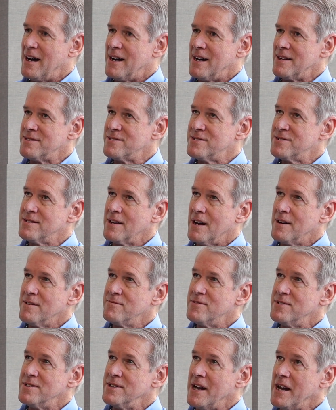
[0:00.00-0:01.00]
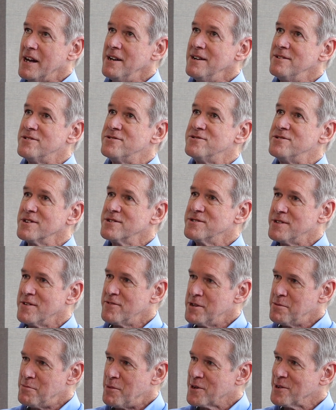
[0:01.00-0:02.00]
Of the 8, 6
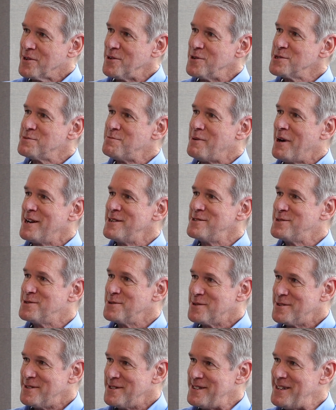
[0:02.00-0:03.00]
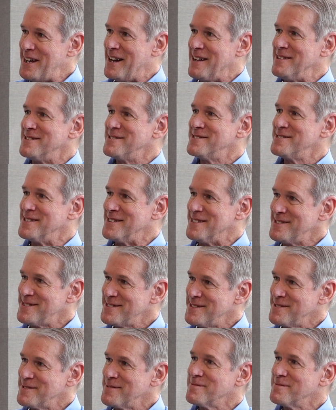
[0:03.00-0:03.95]
of them are close by, 2 are in Dallas, yes.